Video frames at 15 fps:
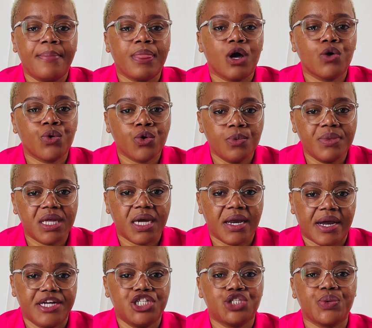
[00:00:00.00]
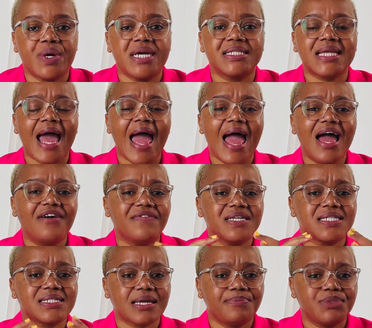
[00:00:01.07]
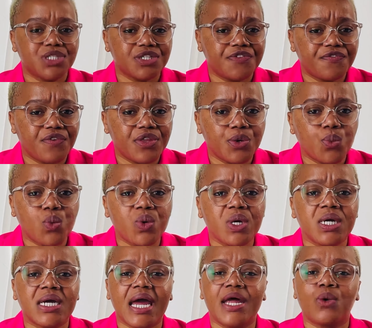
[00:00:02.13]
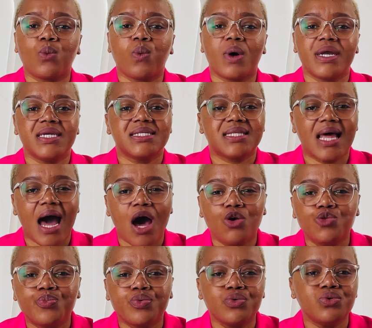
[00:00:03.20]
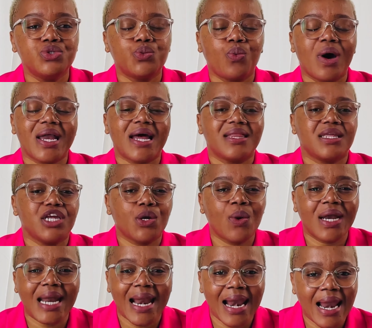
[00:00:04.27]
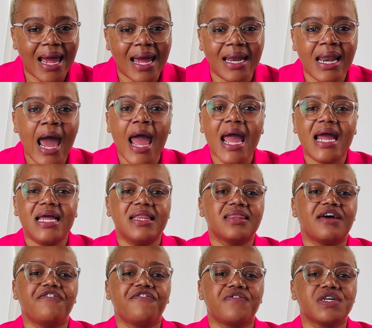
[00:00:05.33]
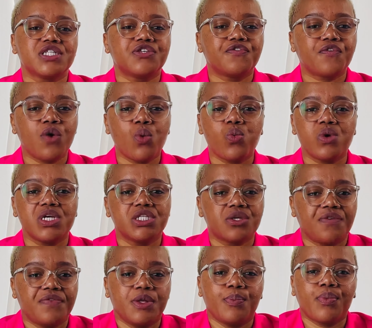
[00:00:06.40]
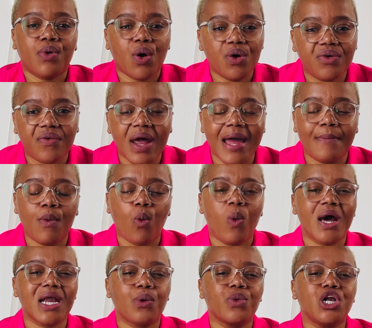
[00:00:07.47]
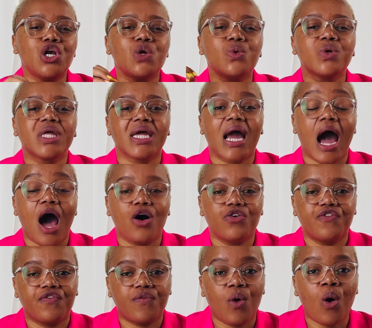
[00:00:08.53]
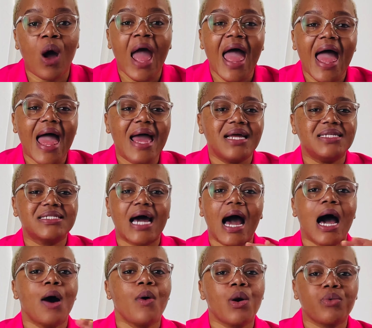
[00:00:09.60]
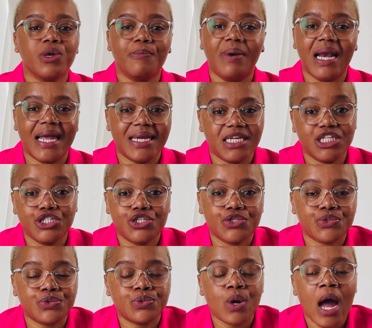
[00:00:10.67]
groom the graduates, have a subject for the week, and what is the output, what are they going to learn in the first 4 weeks of the program, what are we looking out for, and how are we planning to